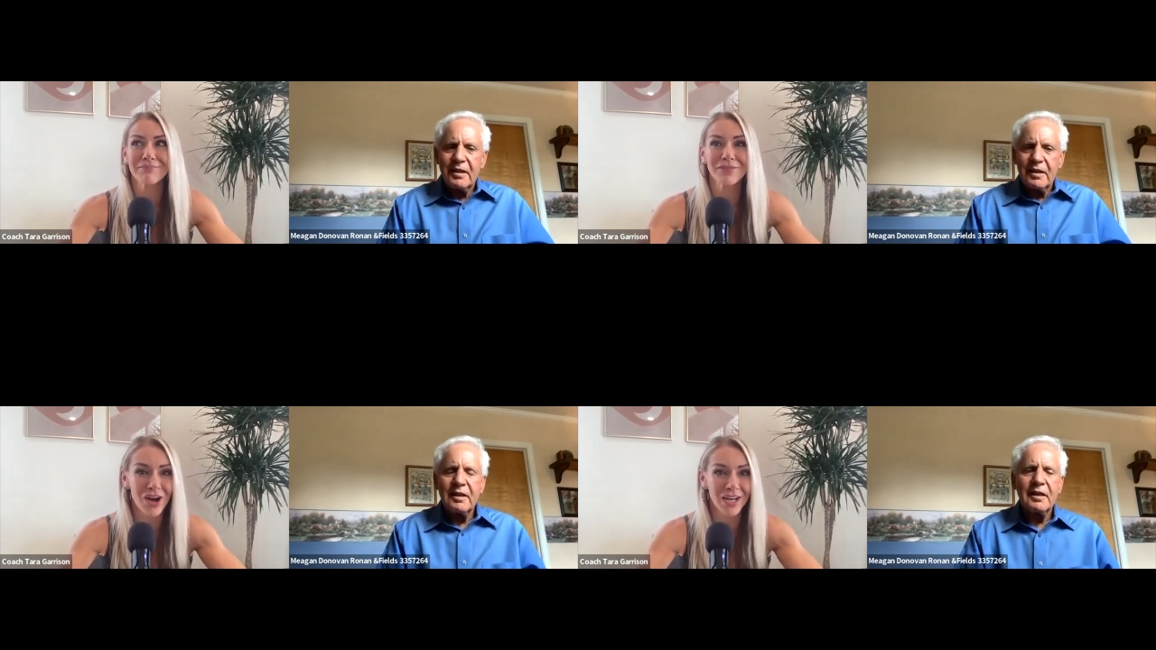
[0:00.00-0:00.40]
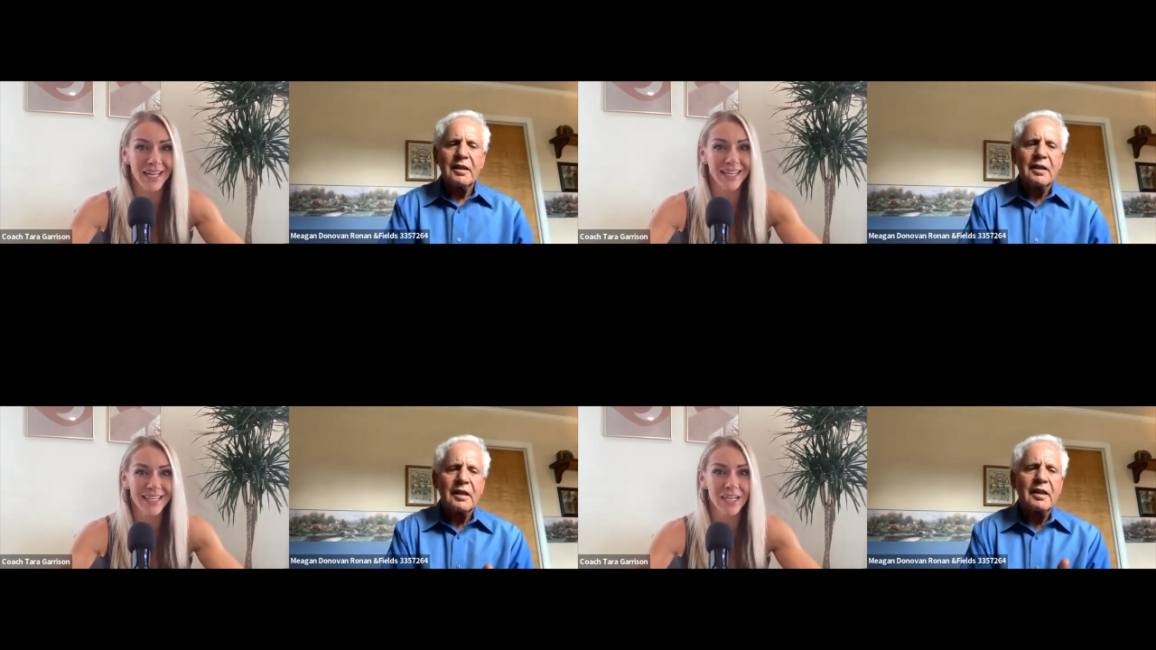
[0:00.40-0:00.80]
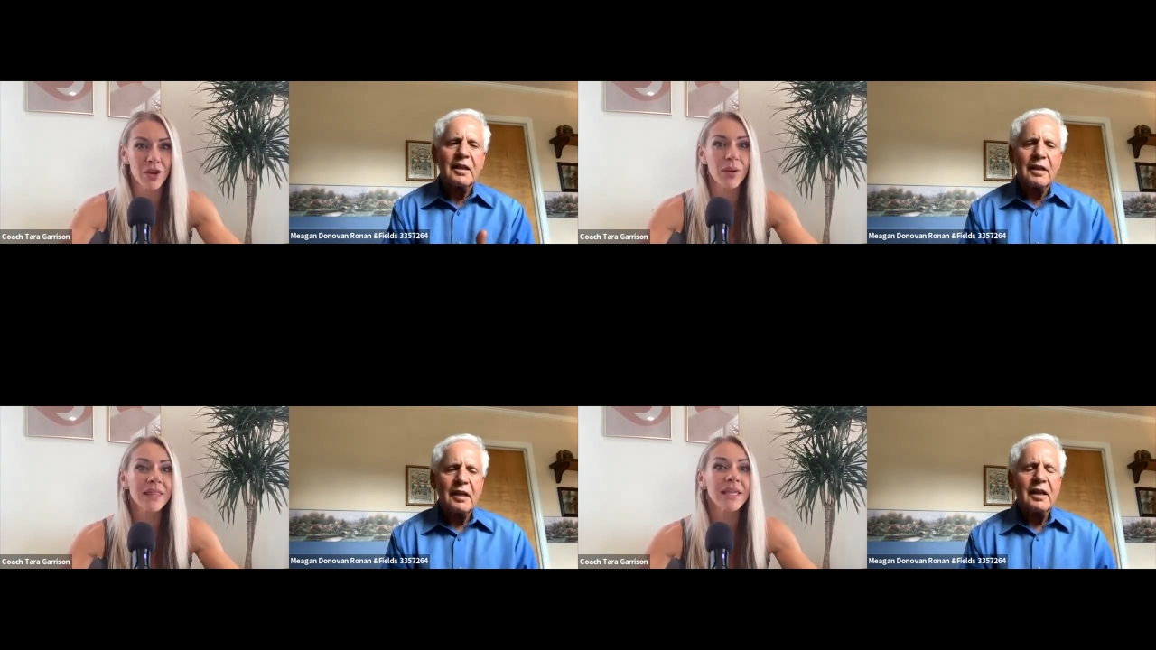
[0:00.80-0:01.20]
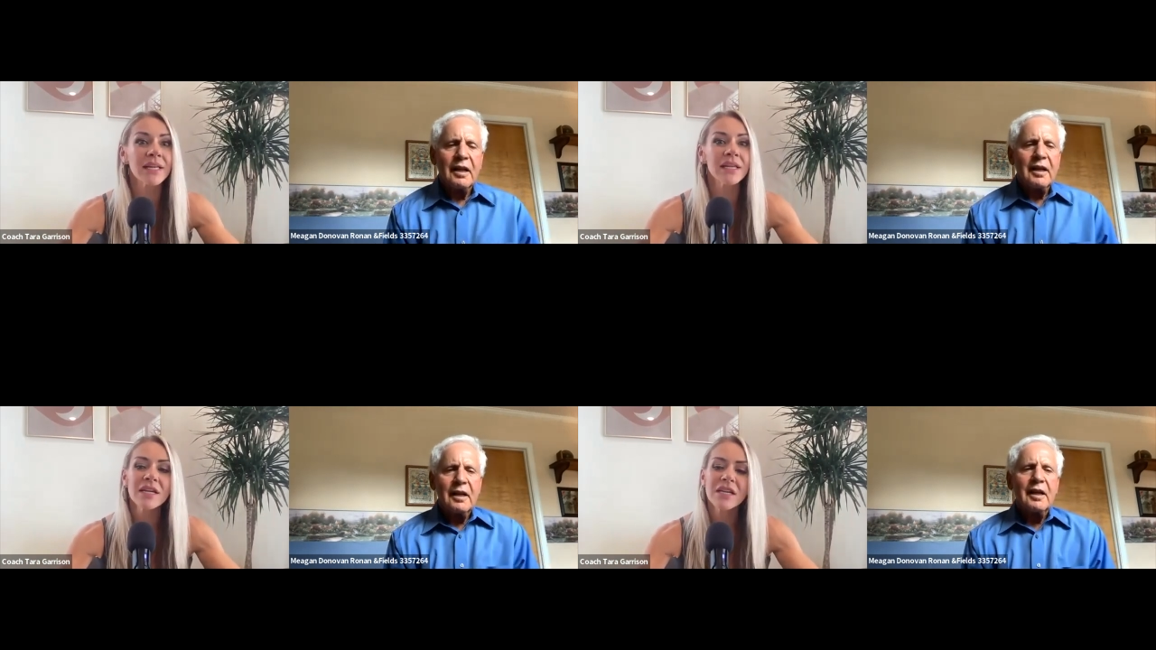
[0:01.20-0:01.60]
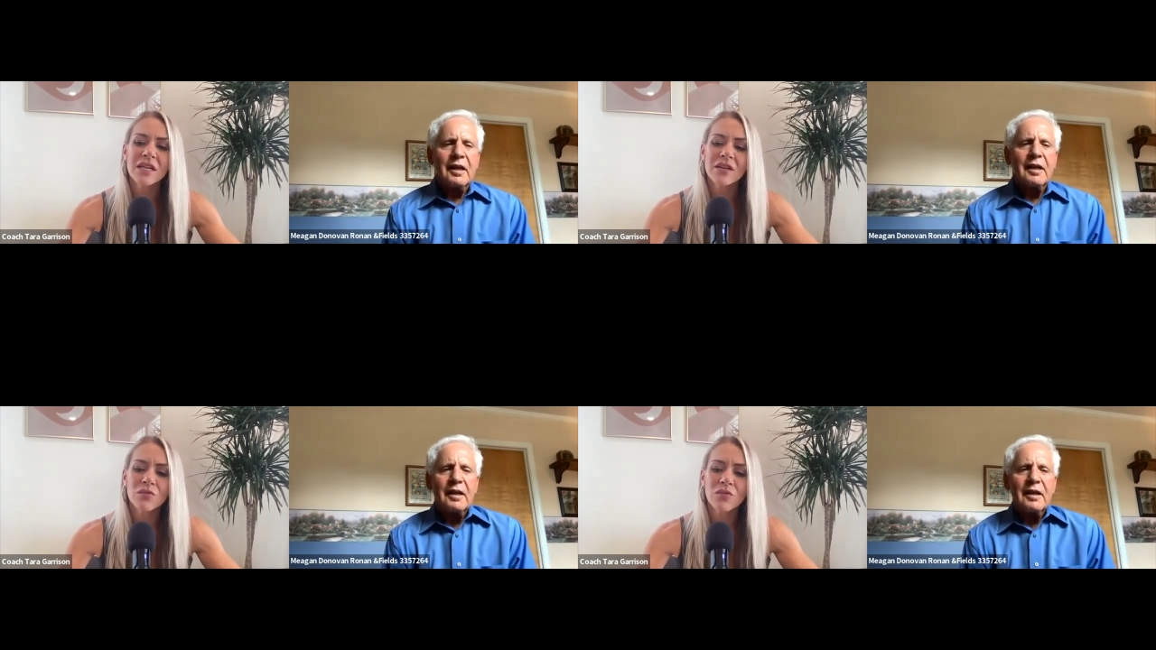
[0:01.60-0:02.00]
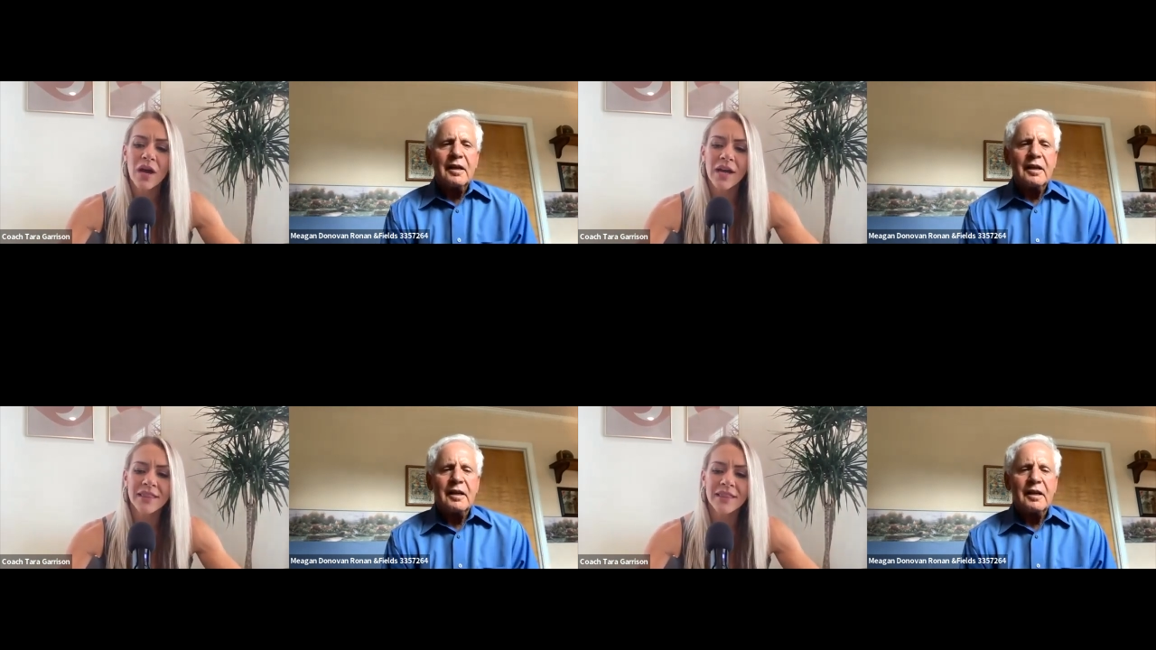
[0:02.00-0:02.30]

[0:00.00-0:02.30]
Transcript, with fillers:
Speaker 1: Got it. You know? And then I